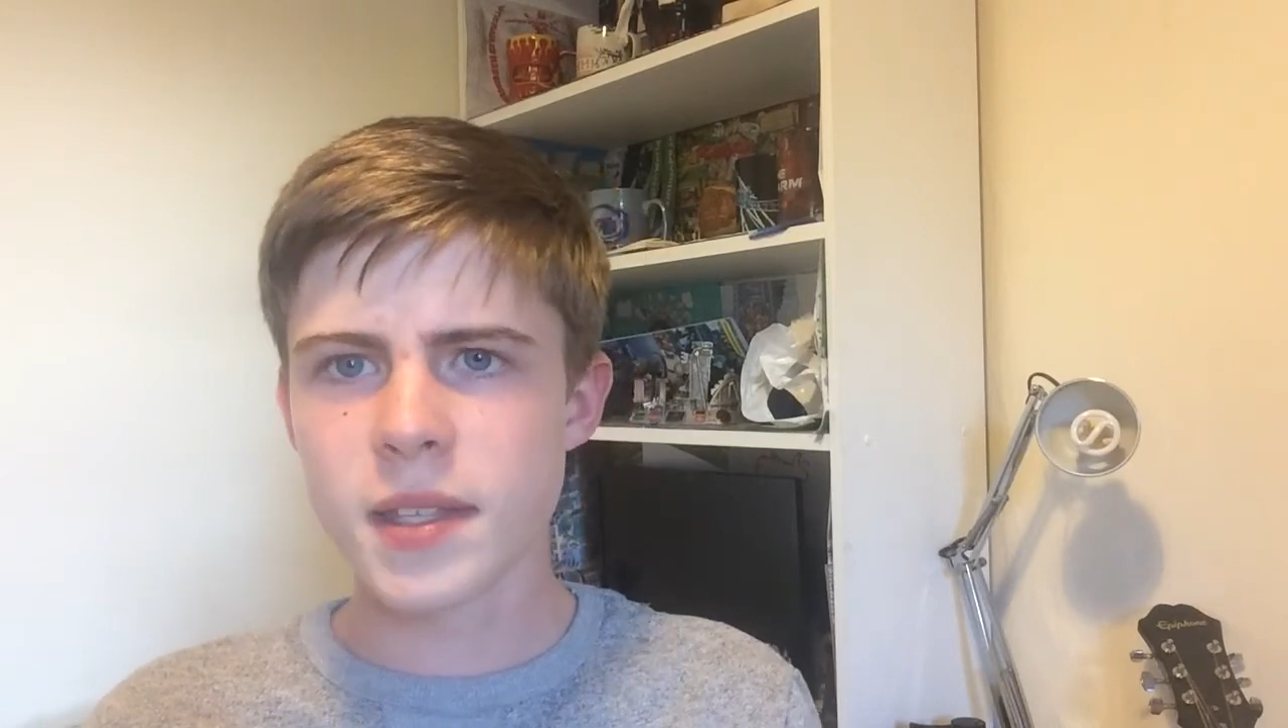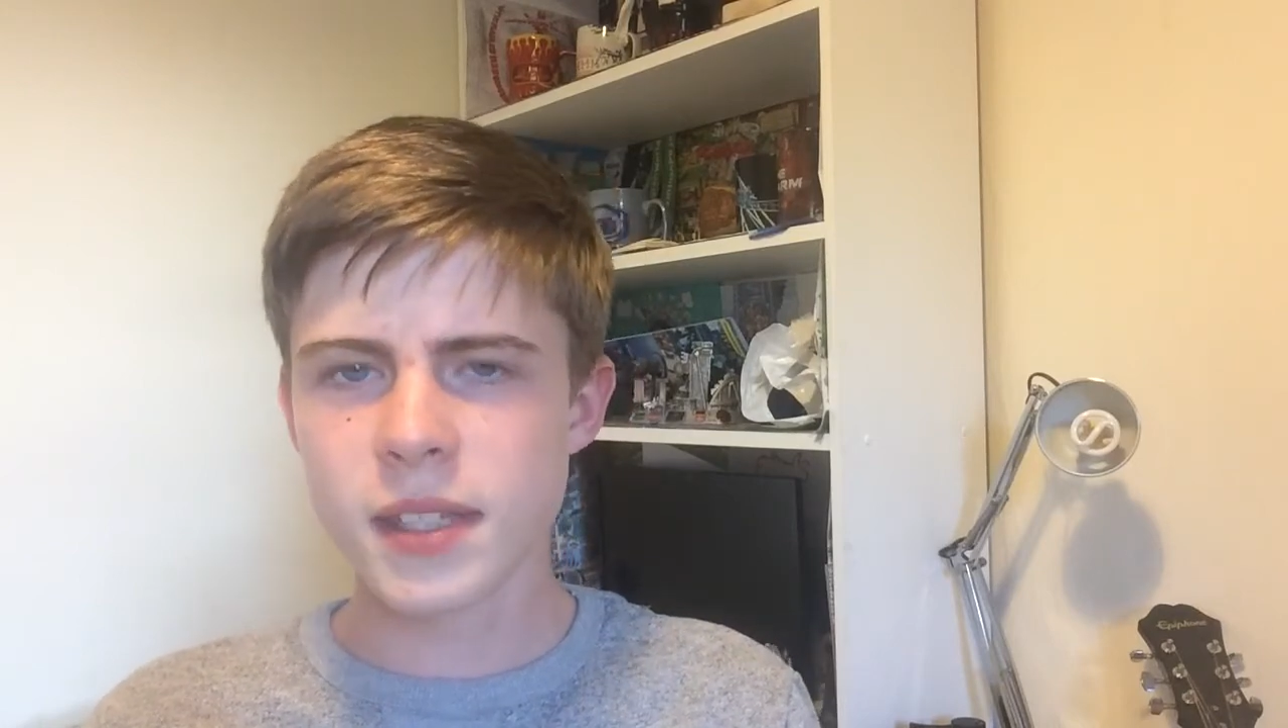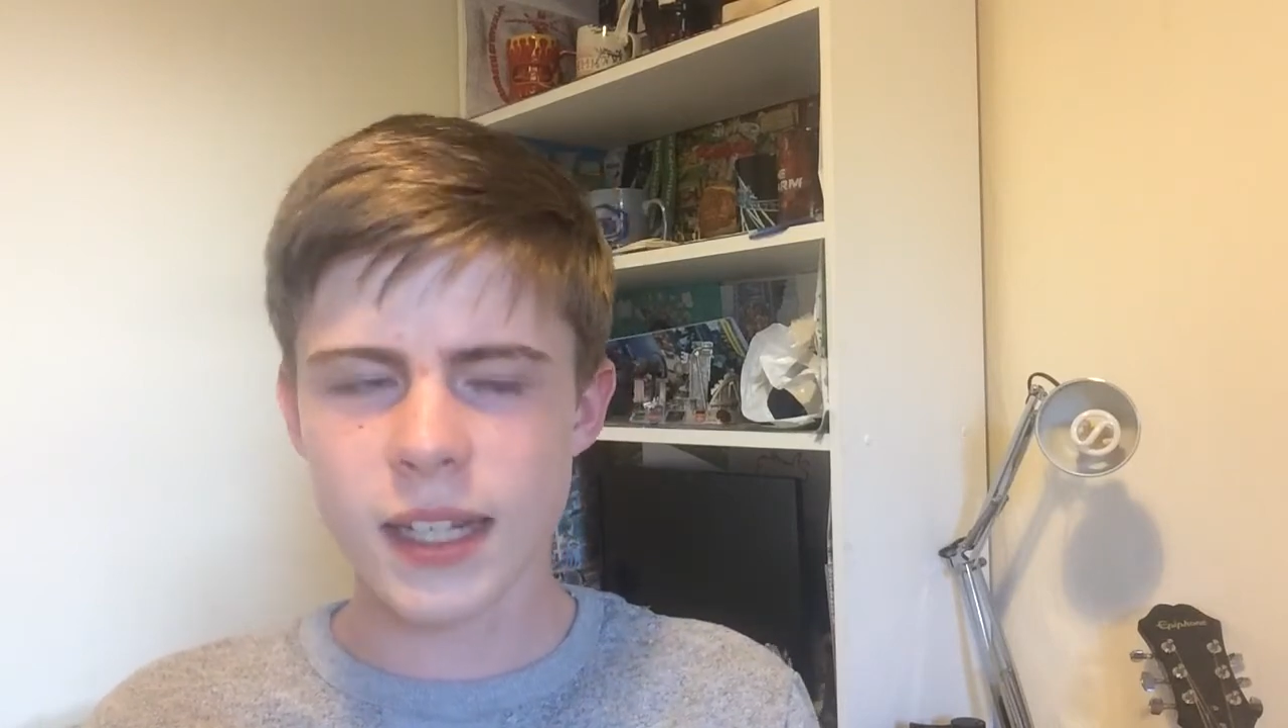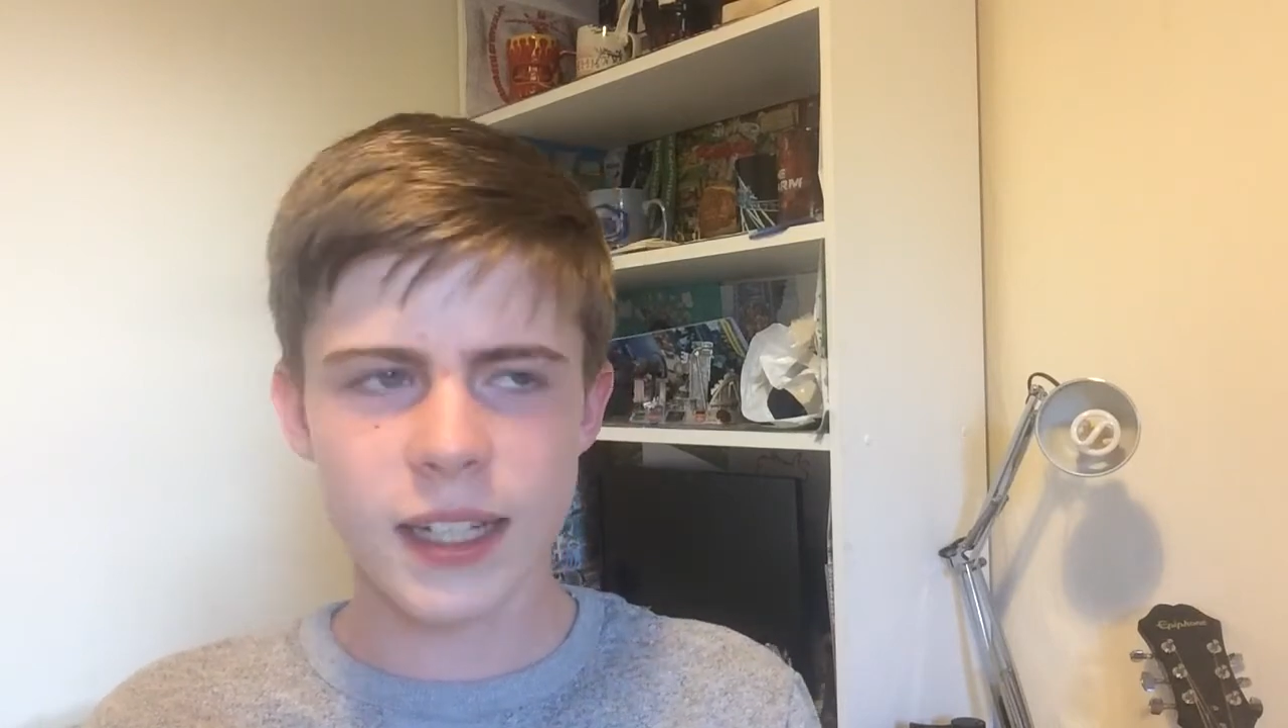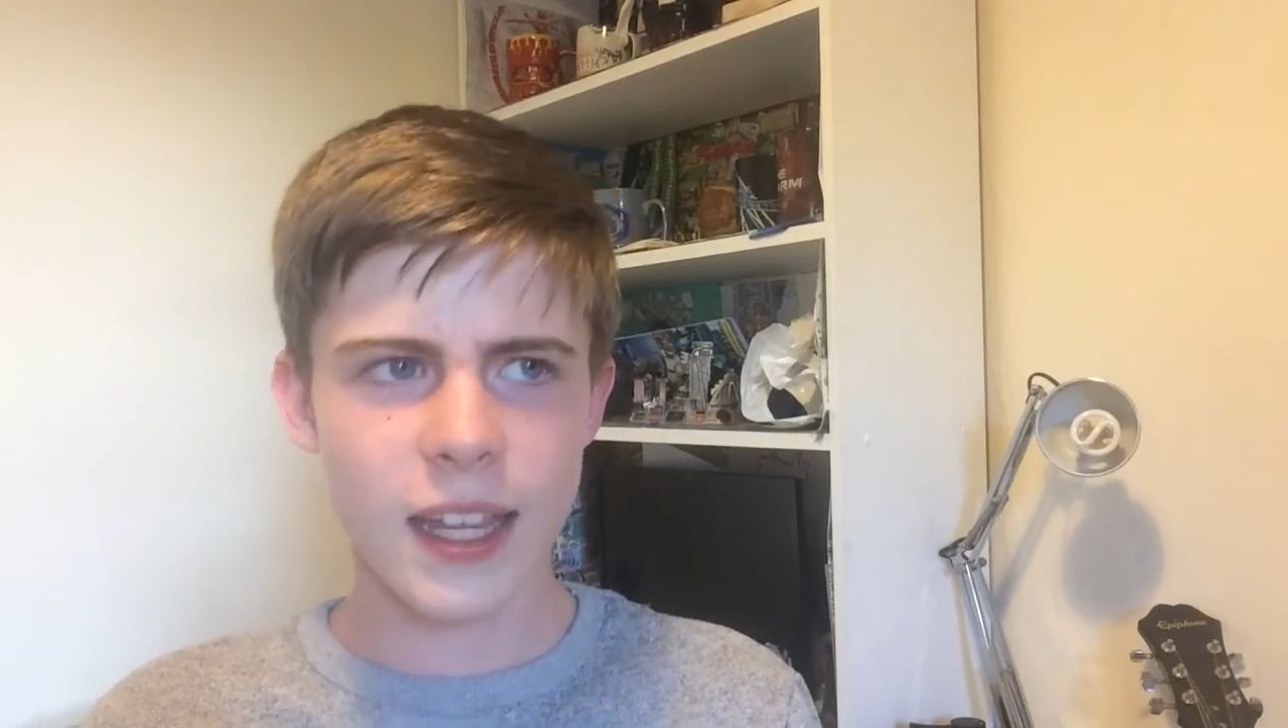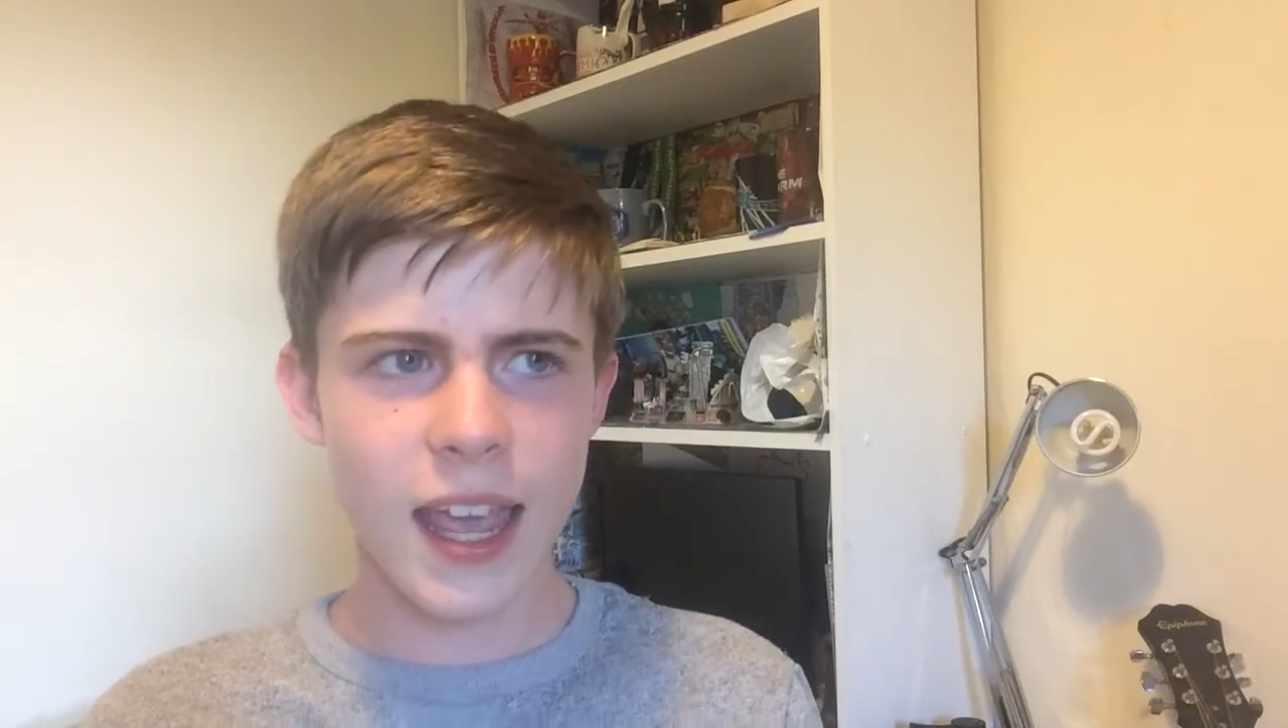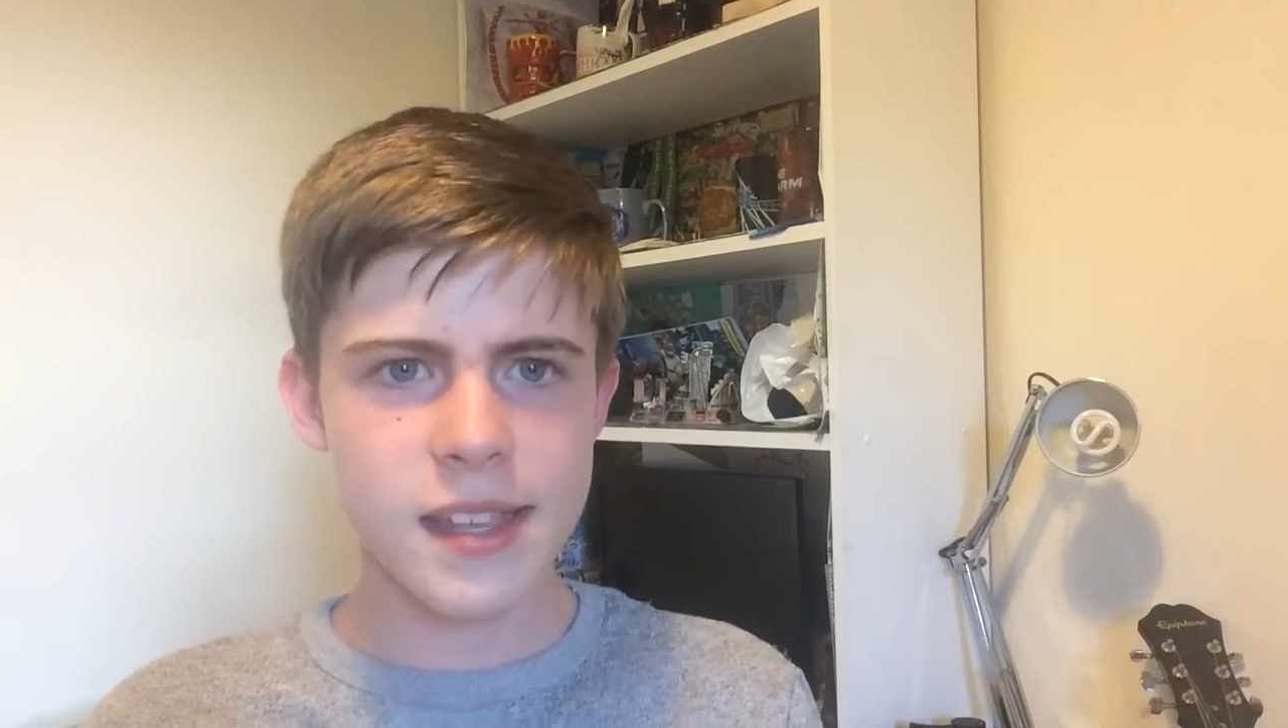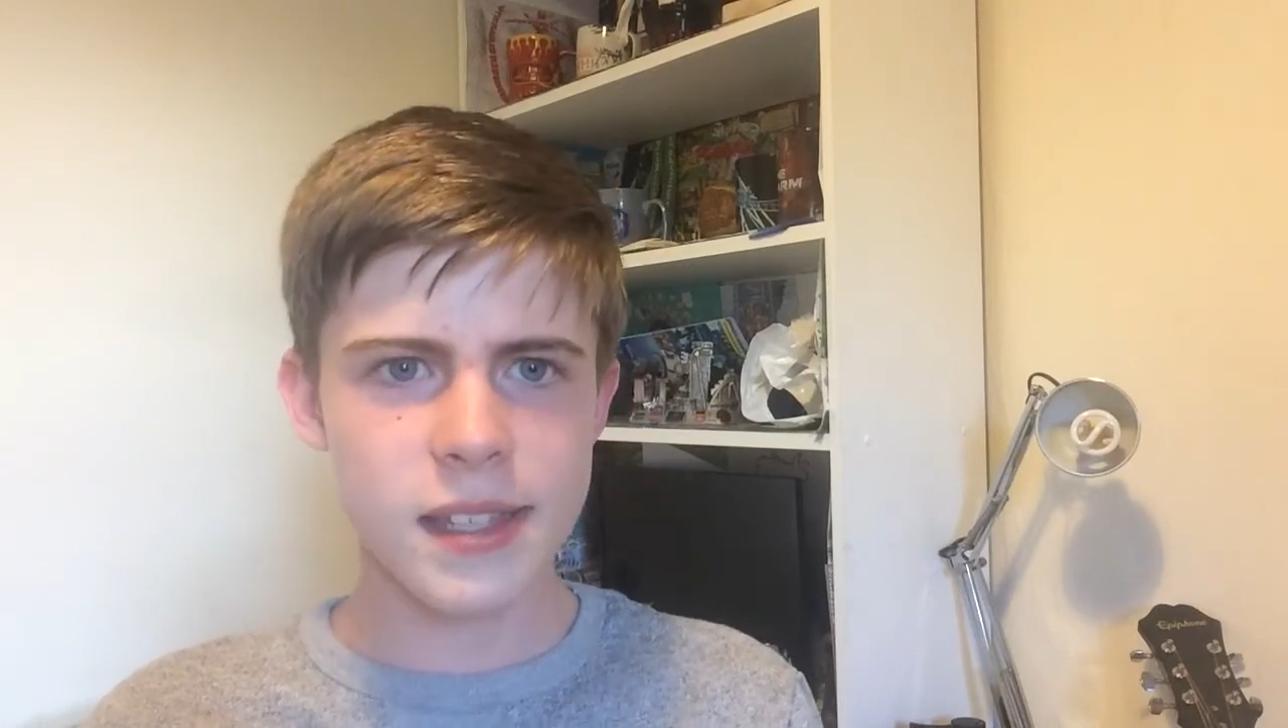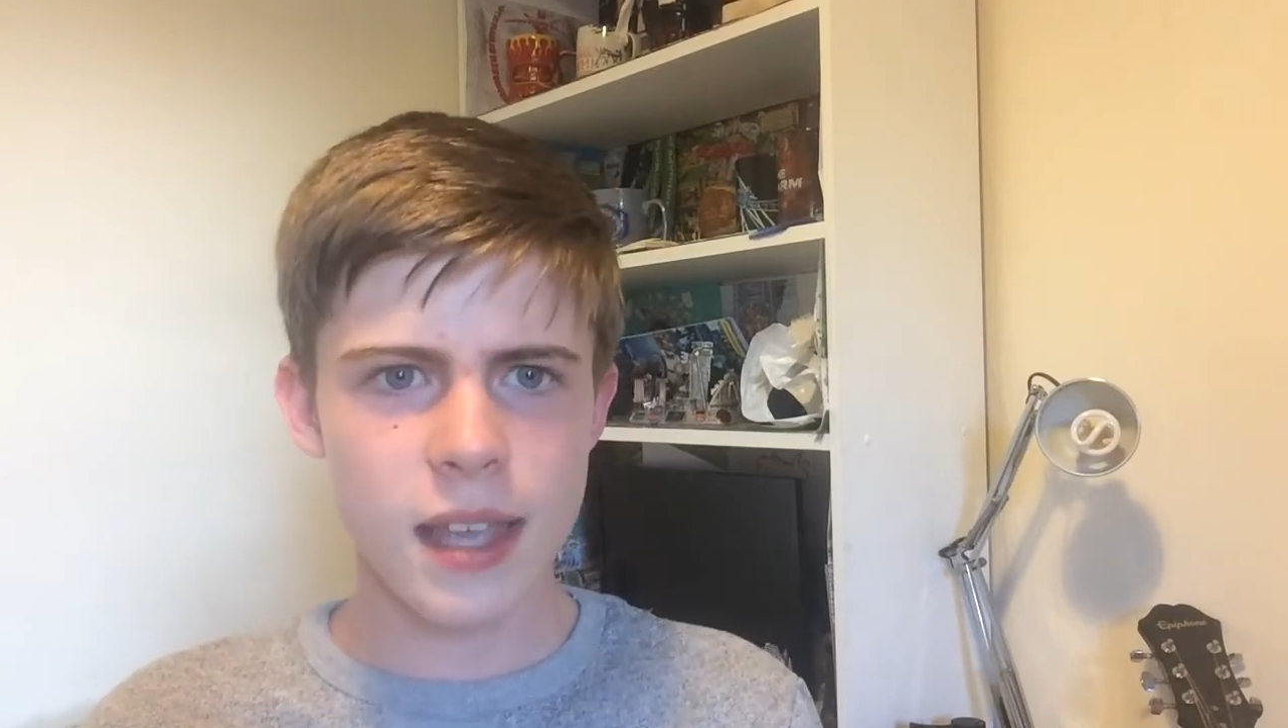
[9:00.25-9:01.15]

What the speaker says: decided against